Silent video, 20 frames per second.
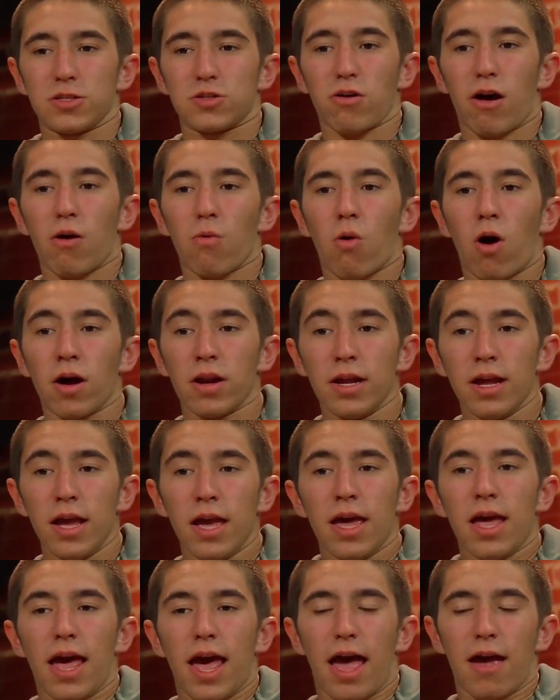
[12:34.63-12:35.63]
So I want
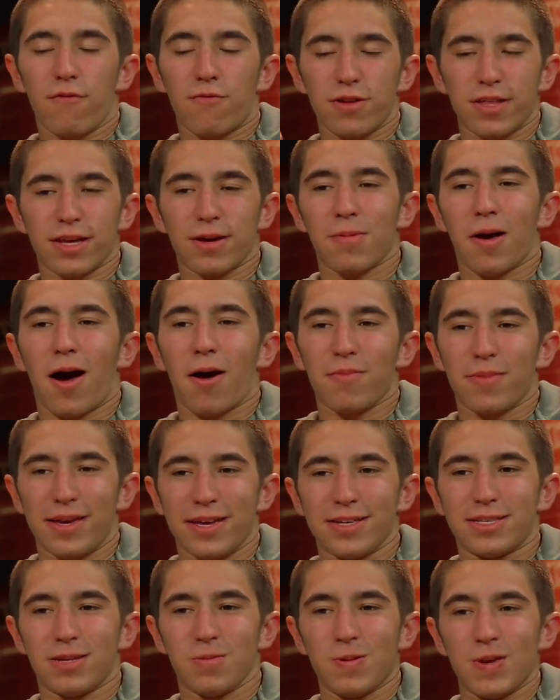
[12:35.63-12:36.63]
everything about
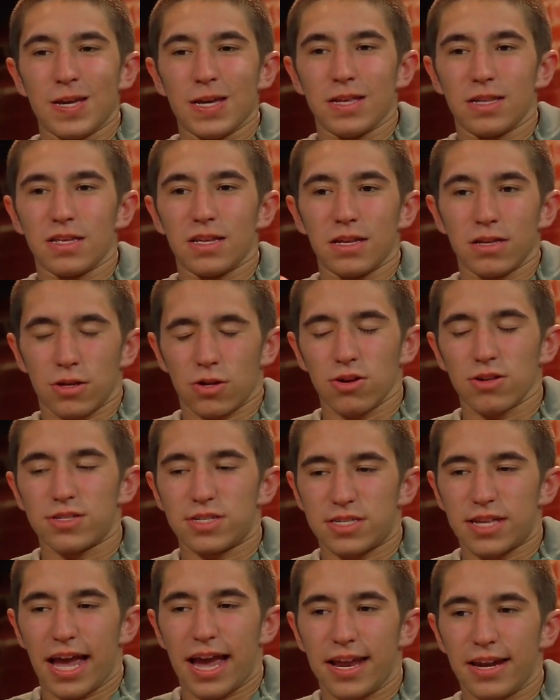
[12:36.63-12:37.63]
me to be in good
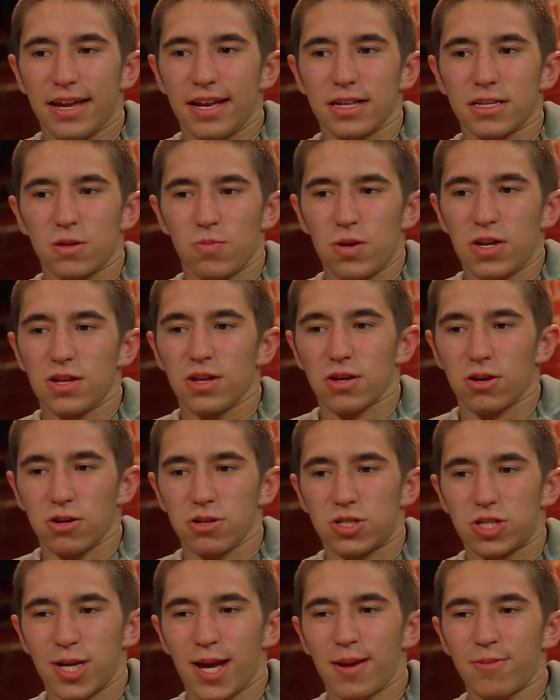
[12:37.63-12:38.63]
standing, to be in a
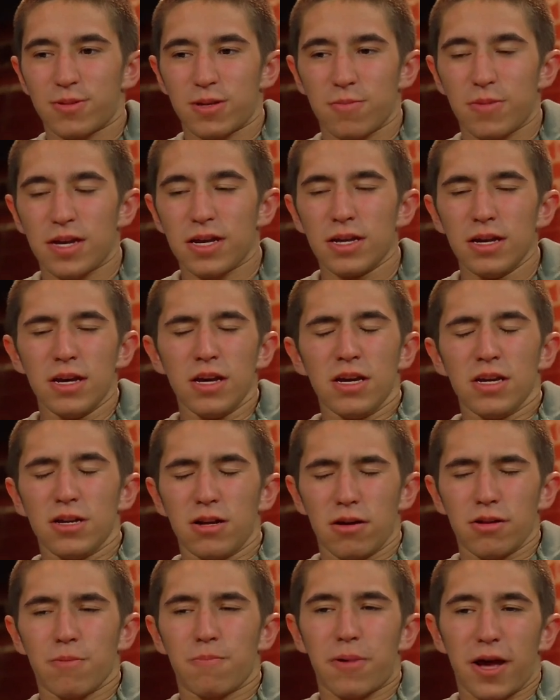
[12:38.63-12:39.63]
good shape, to be, you
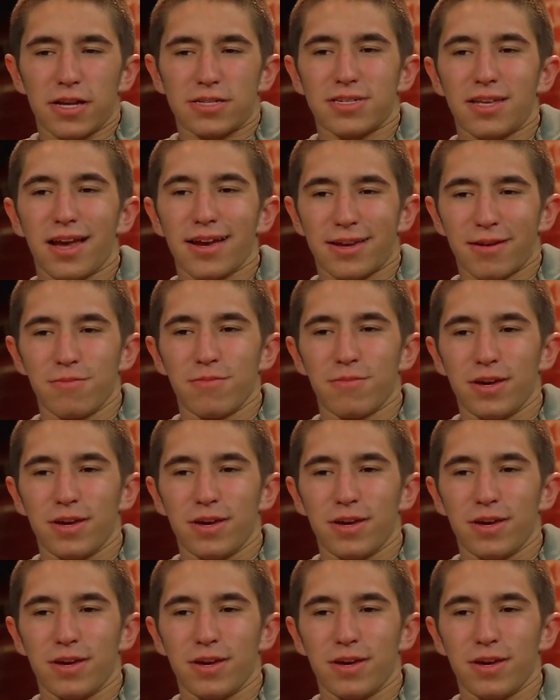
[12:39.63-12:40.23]
know, the best I can